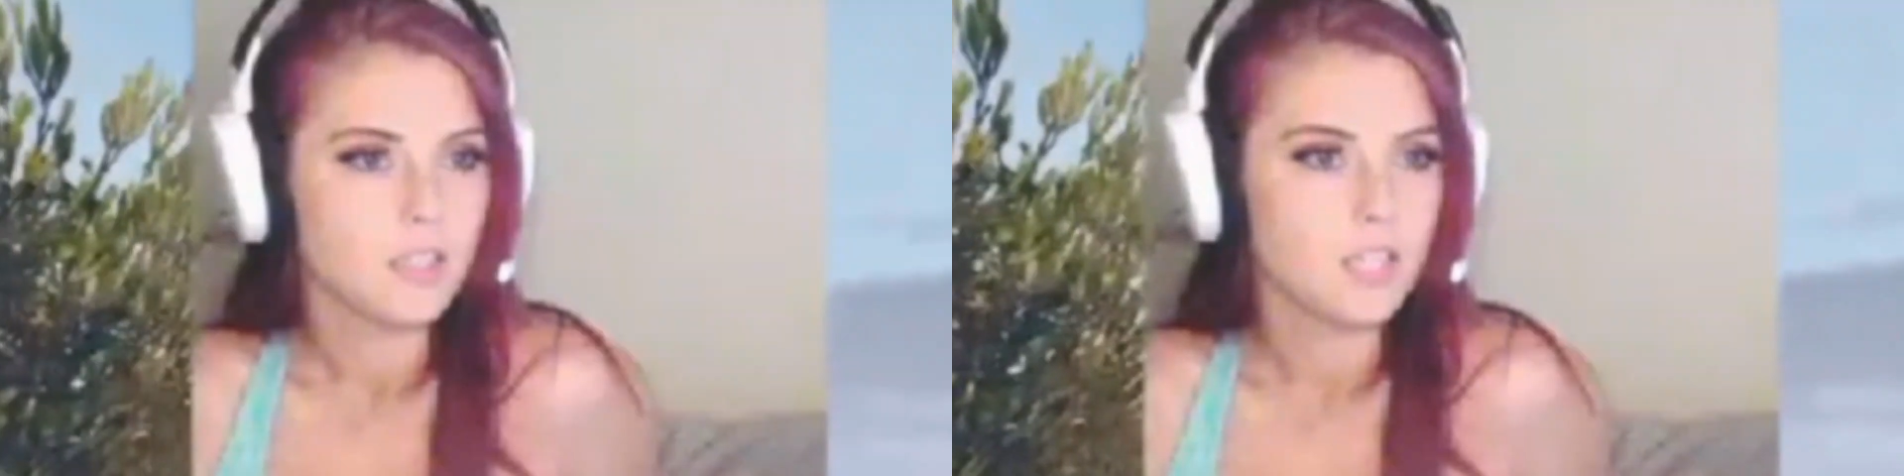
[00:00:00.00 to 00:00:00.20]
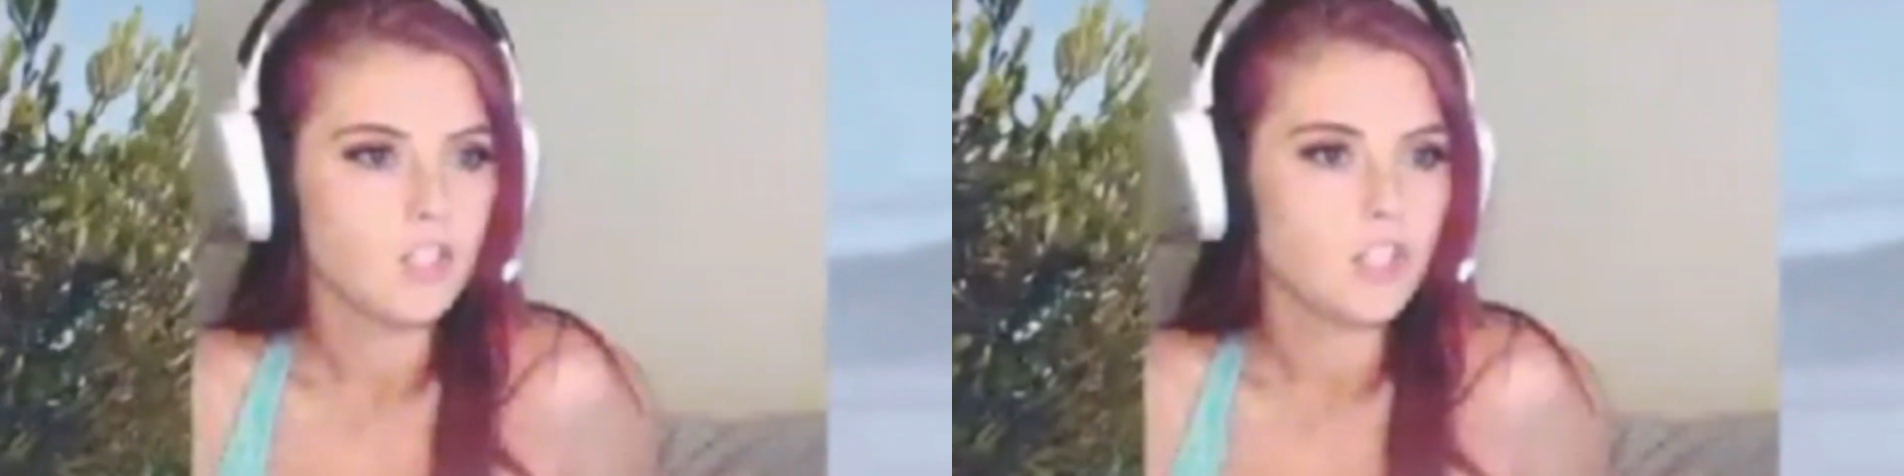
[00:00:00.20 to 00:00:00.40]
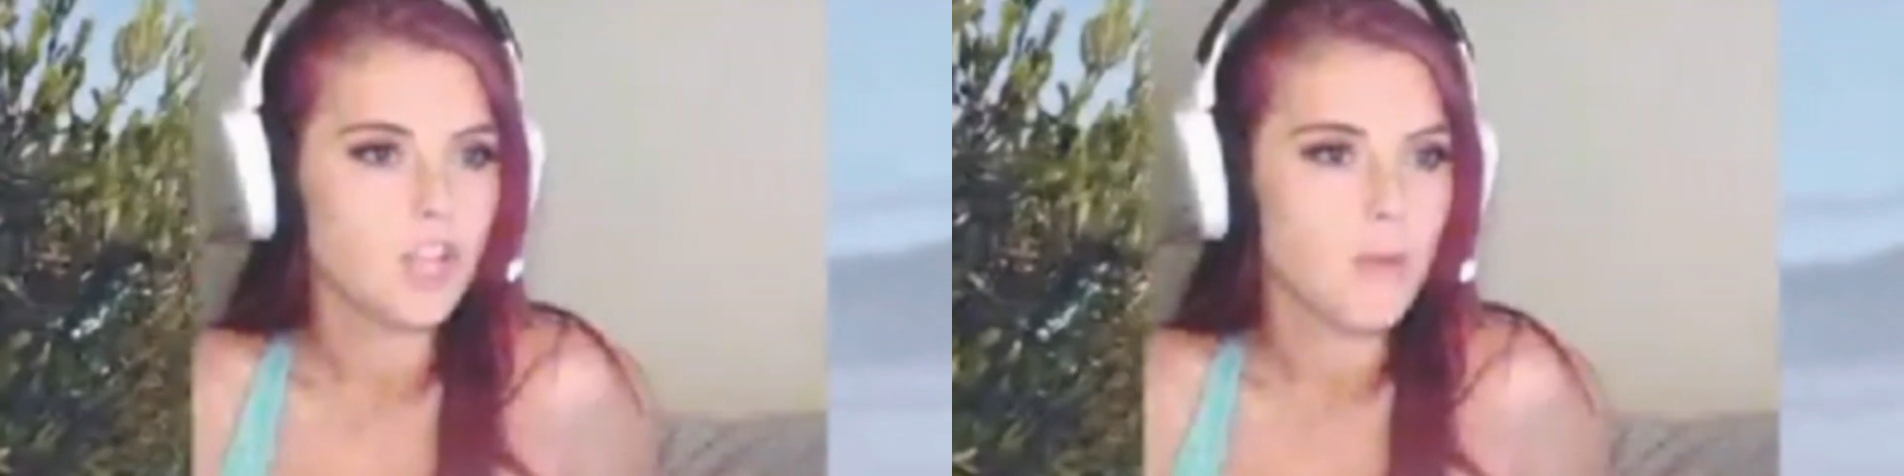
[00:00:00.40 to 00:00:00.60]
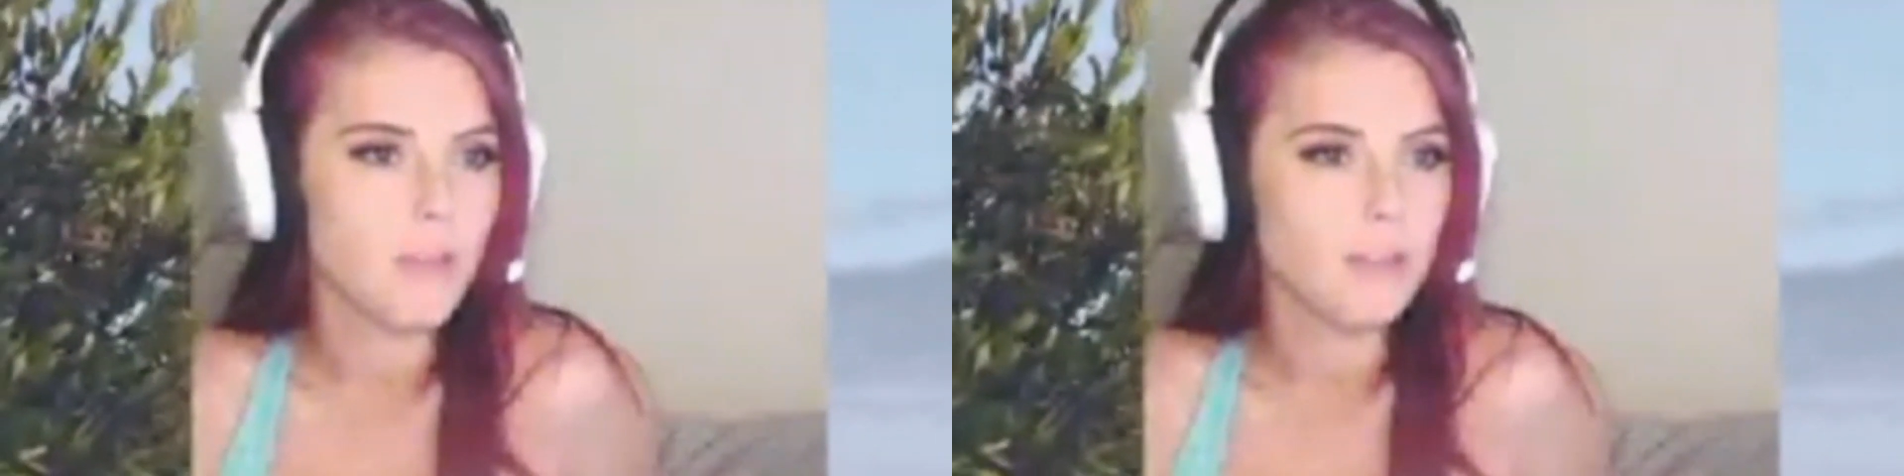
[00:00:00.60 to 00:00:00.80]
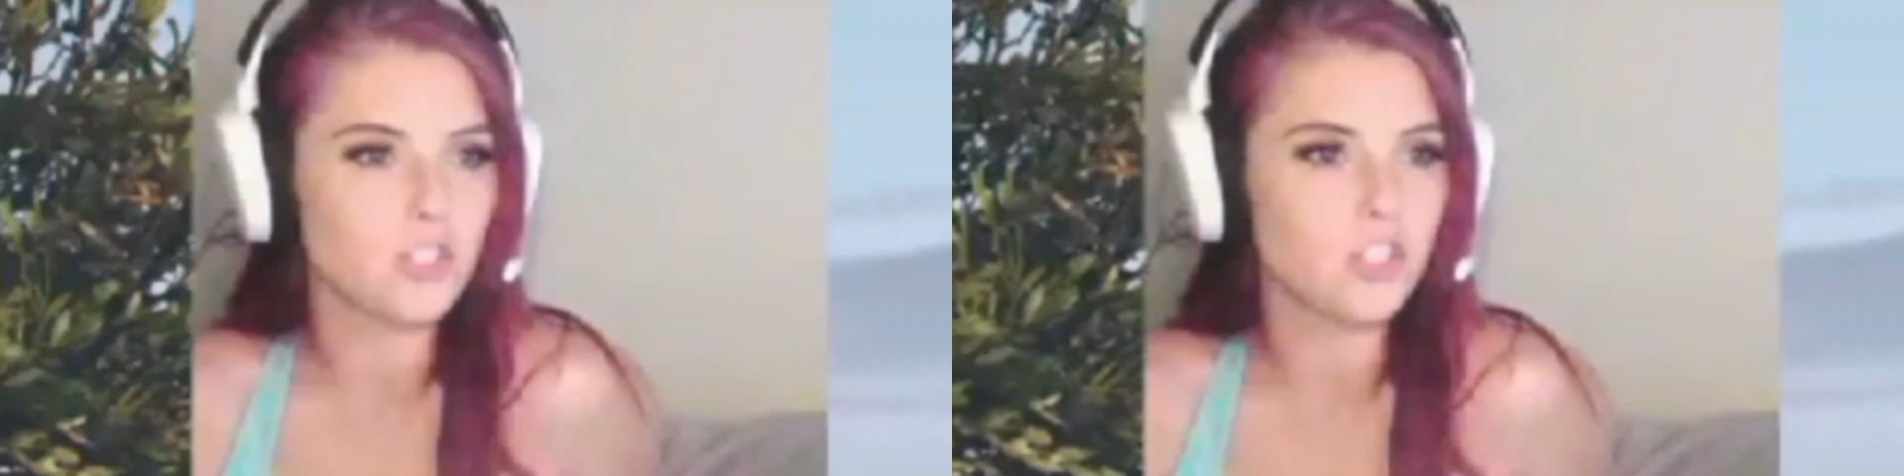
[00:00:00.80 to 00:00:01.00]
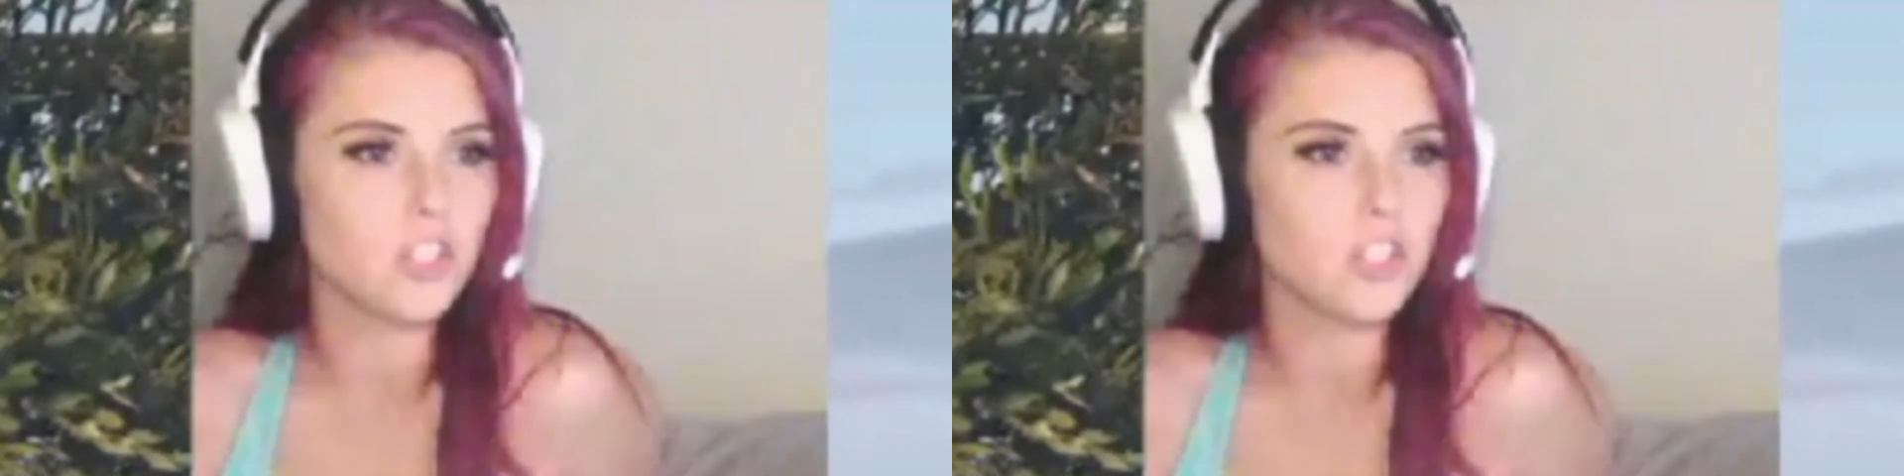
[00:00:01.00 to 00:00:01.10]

Did he just call me? She